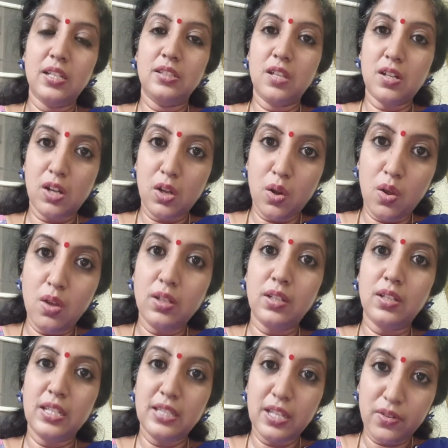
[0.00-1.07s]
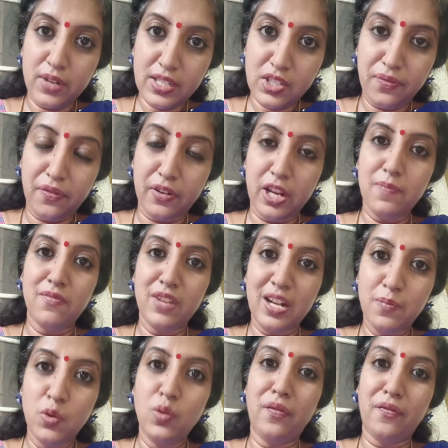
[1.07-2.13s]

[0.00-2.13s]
the clock in the rest frame will move